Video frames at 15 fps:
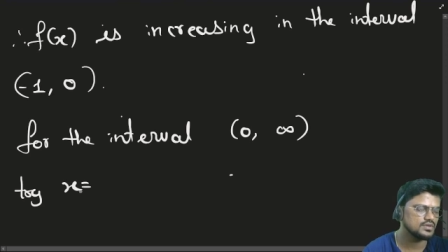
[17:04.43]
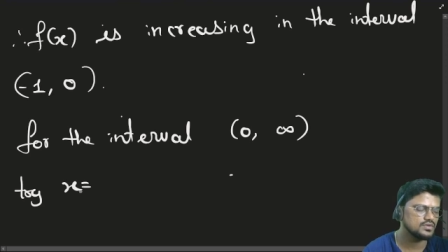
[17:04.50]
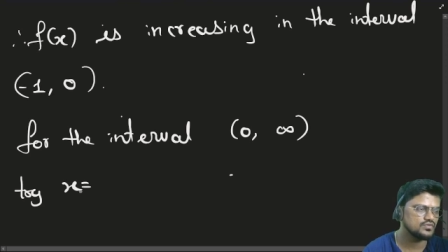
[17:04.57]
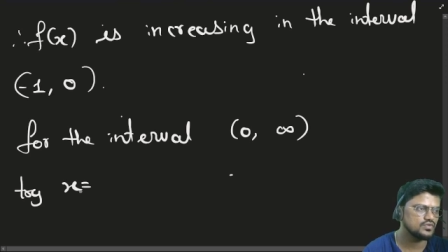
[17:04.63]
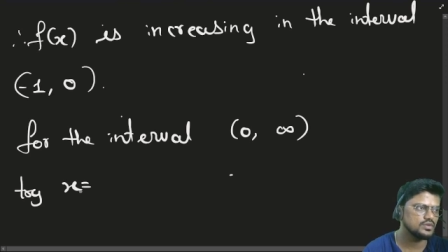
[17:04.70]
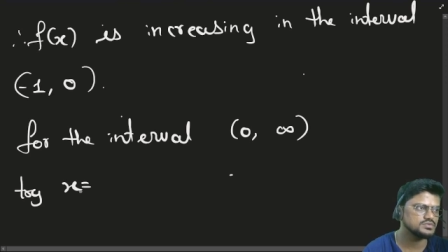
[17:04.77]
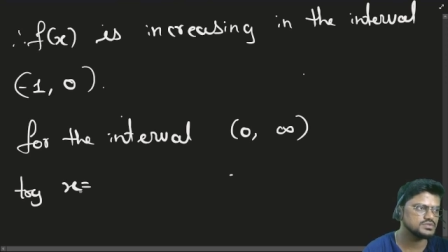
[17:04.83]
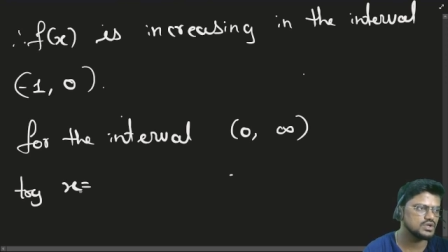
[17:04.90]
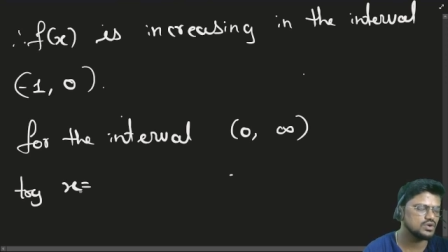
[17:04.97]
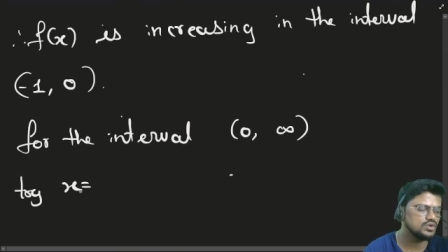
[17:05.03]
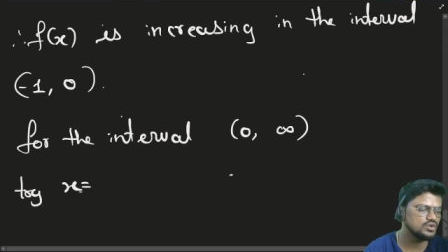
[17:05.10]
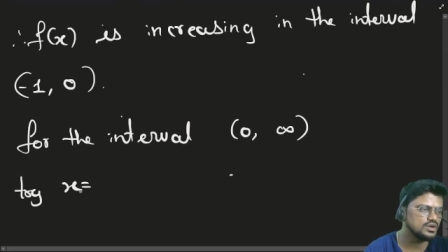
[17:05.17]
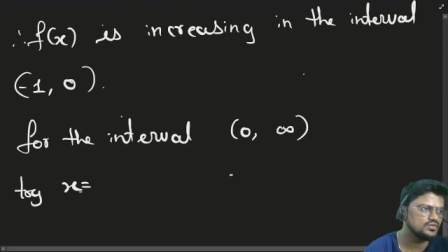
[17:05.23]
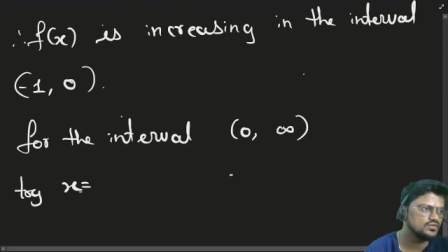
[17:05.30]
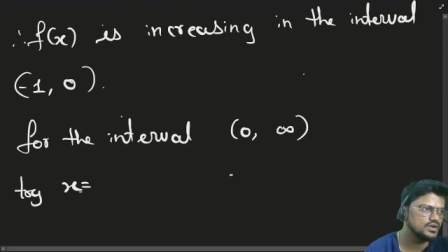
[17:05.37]
From 0
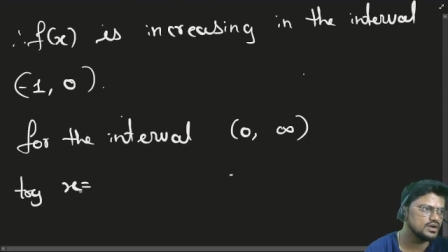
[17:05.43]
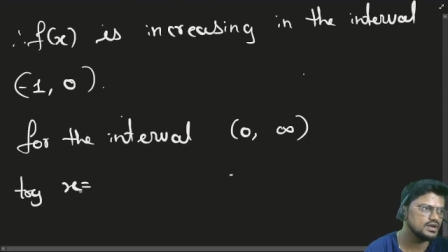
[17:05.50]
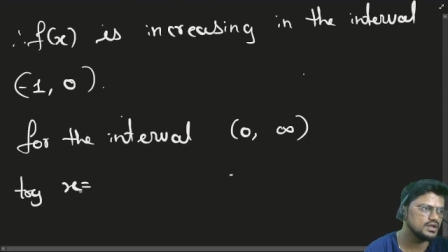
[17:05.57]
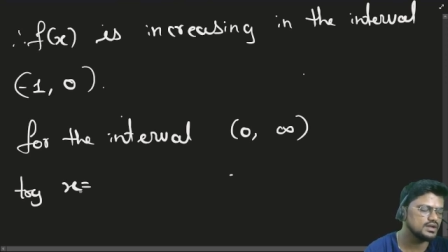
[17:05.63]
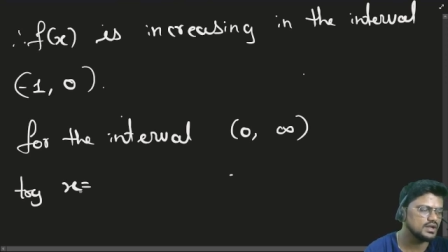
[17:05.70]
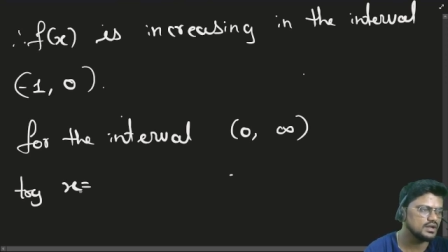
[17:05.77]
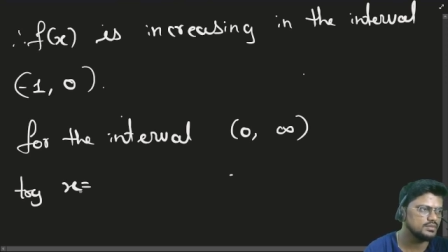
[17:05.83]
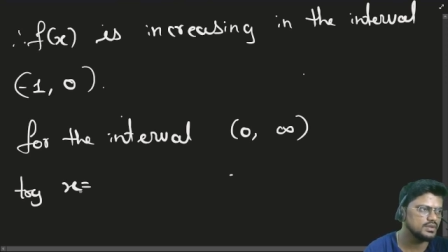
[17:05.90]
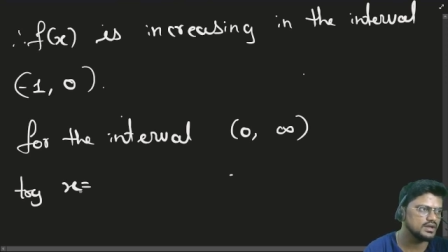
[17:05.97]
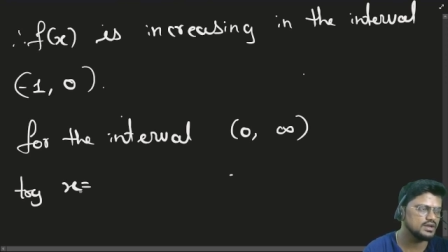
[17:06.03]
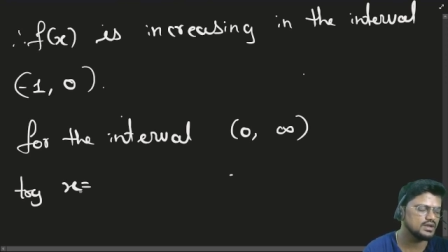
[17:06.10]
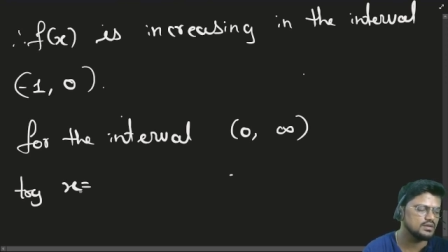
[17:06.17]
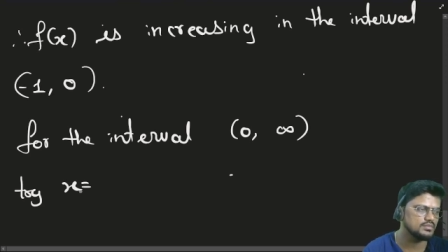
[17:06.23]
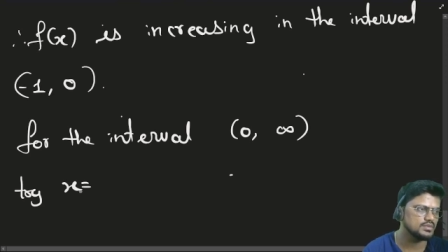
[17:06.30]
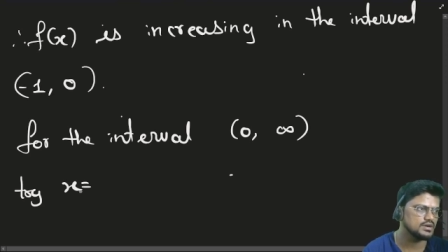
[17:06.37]
to infinity, tell me any
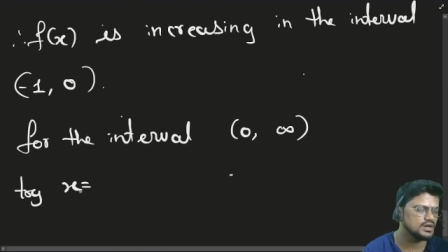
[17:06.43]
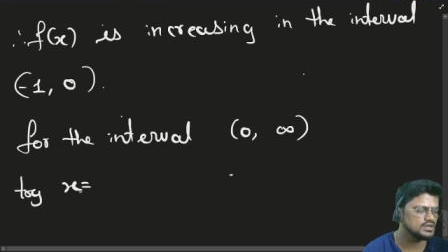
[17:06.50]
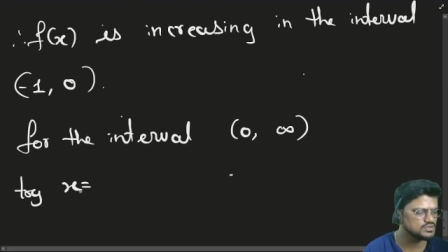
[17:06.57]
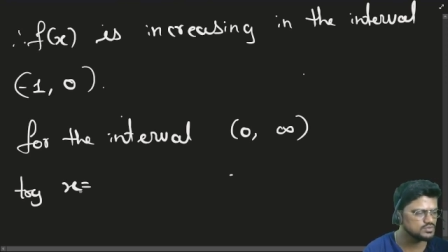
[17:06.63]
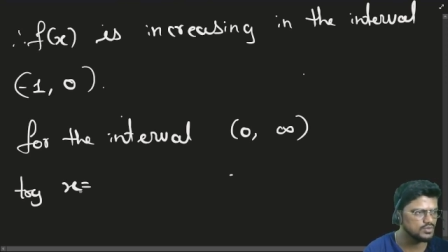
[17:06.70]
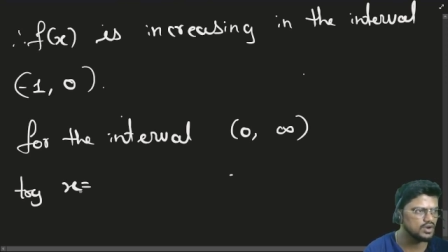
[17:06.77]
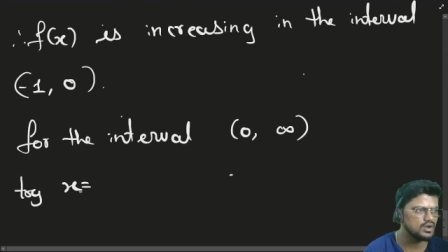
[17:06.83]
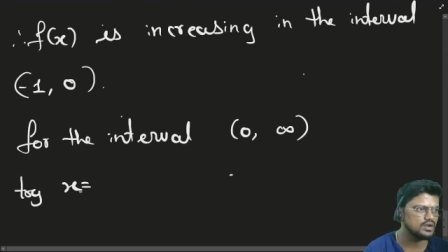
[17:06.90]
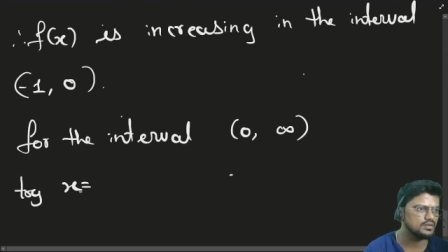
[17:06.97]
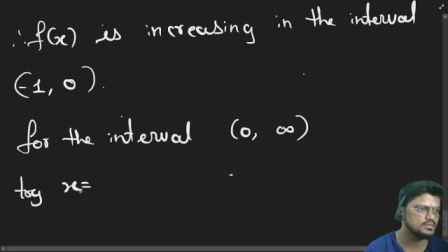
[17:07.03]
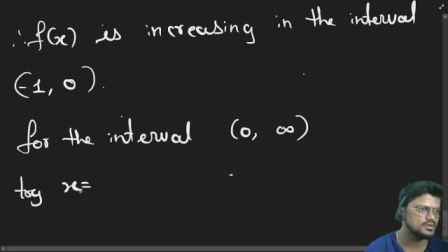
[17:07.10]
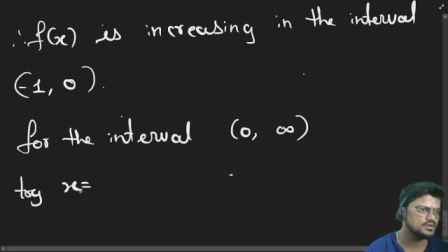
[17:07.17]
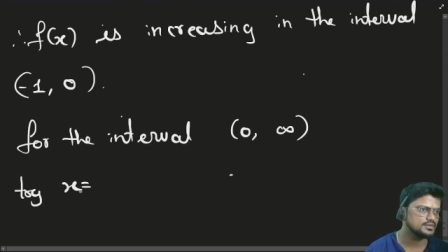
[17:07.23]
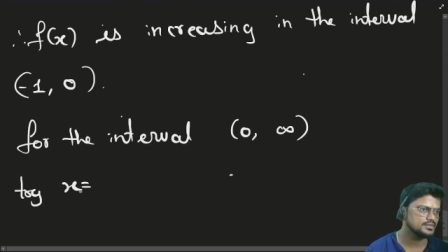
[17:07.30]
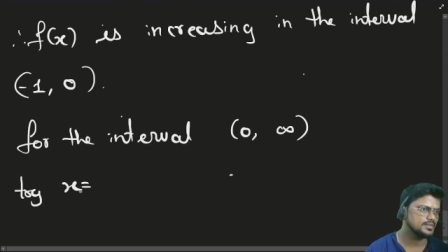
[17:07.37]
number, a small
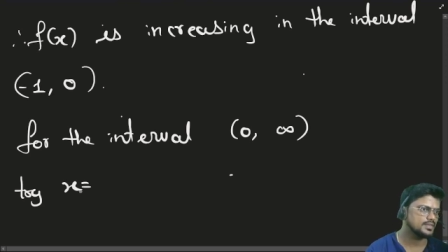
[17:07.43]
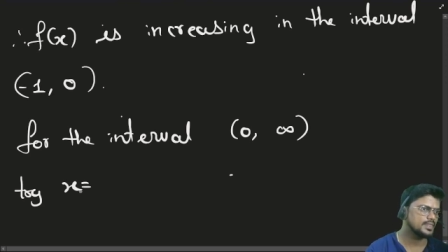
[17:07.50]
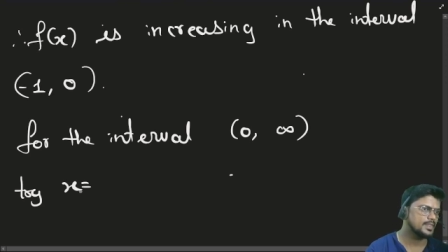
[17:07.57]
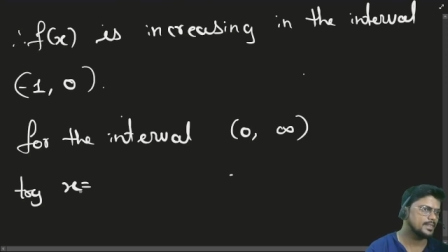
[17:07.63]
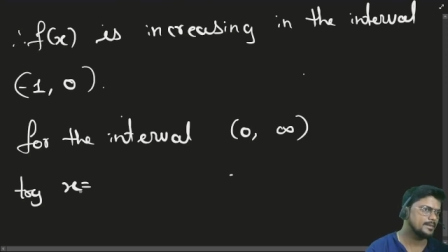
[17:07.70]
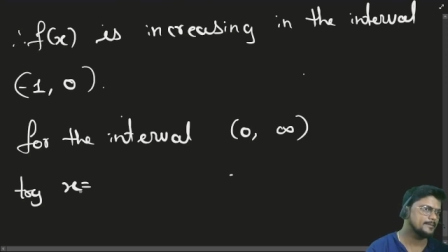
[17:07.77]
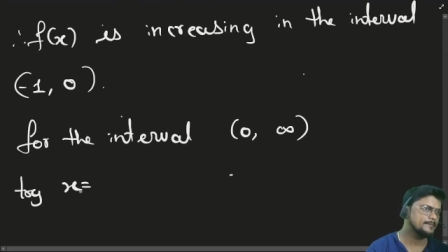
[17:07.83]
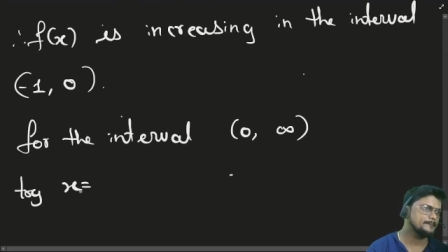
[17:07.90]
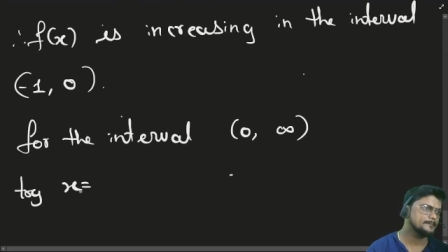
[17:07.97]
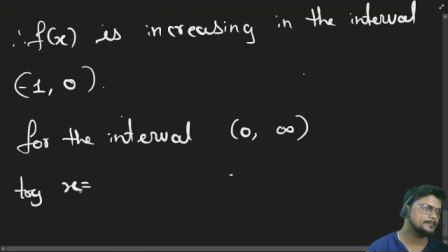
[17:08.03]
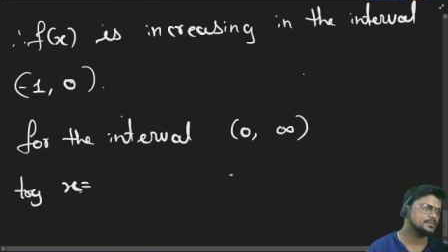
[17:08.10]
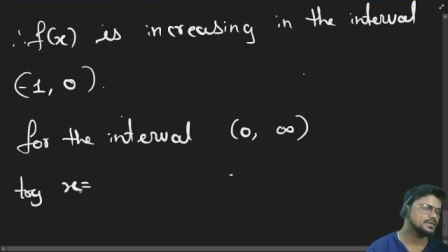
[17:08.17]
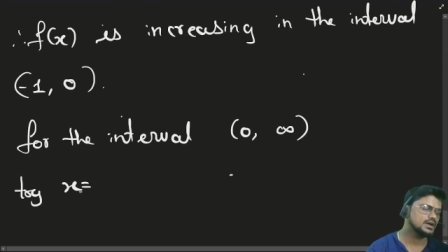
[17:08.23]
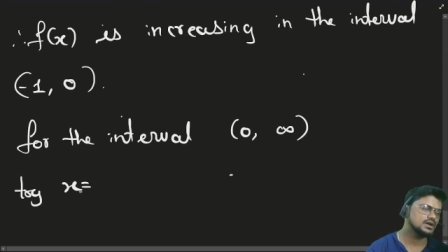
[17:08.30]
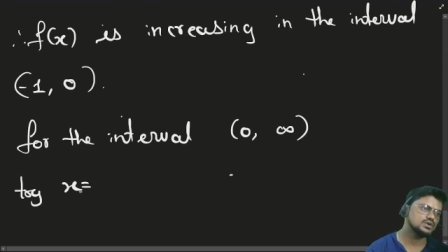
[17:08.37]
number.
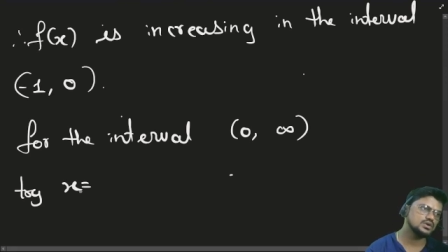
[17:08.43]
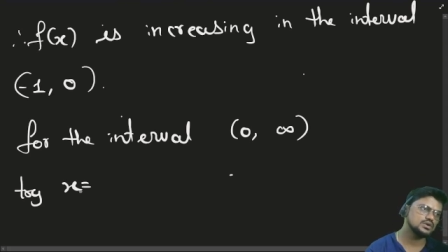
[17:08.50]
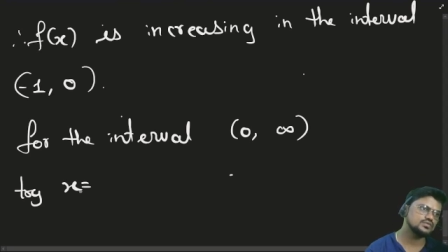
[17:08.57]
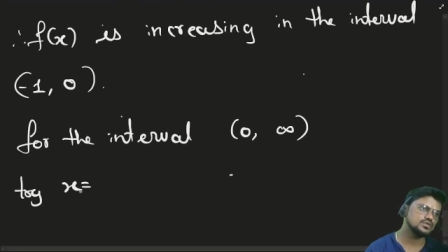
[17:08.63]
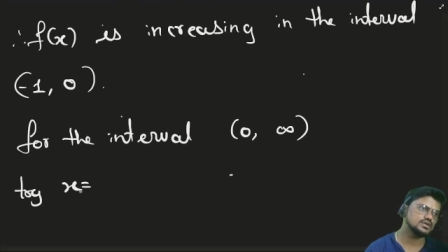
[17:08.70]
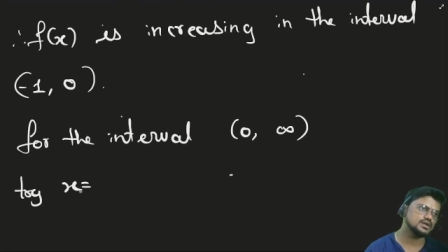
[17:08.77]
I'll do it for